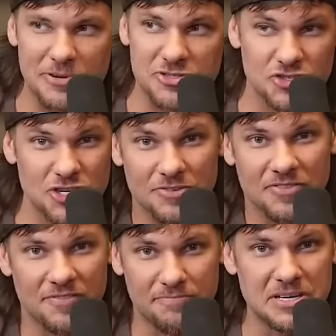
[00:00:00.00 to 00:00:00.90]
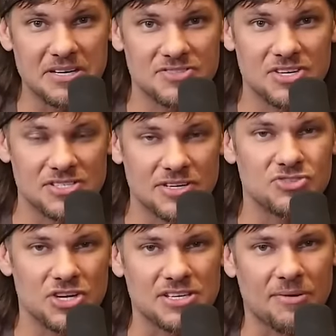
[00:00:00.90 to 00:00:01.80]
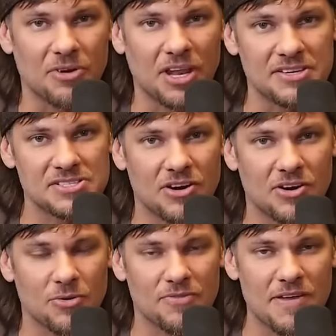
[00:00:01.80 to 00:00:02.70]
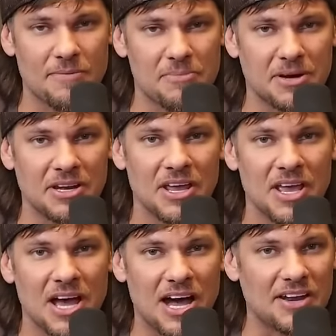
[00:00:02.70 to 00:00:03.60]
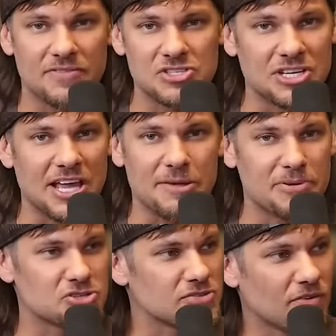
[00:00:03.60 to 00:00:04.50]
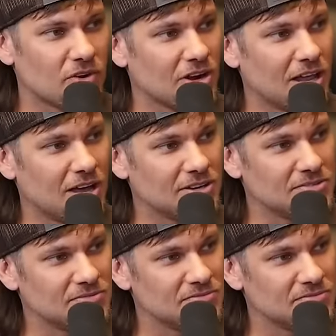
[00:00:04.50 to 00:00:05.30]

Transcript: pictures. She could be deceased, and if she is, I'm really sorry to her family. But I've never seen any pictures of her online.